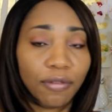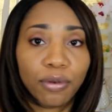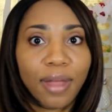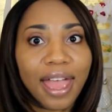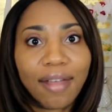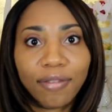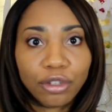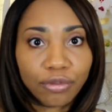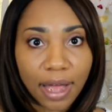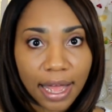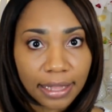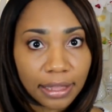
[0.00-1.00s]
If you haven't
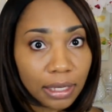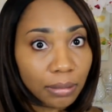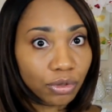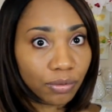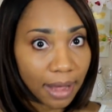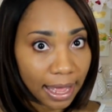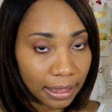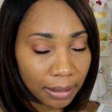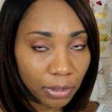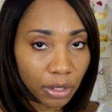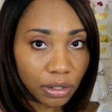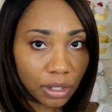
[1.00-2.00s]
tried them, try
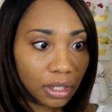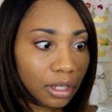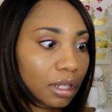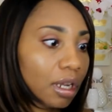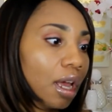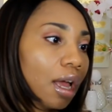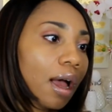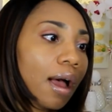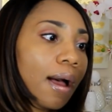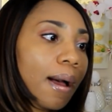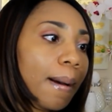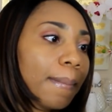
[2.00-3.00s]
them. They're good,
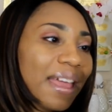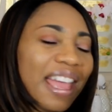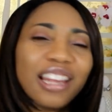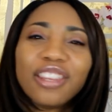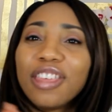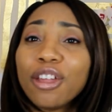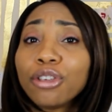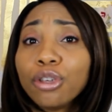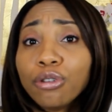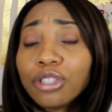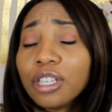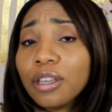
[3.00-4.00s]
and they're
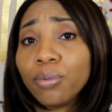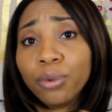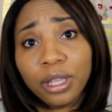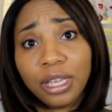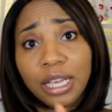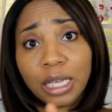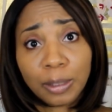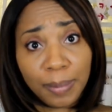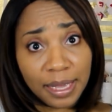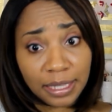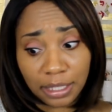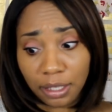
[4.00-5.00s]
usually really
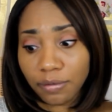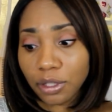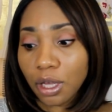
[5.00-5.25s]
expensive.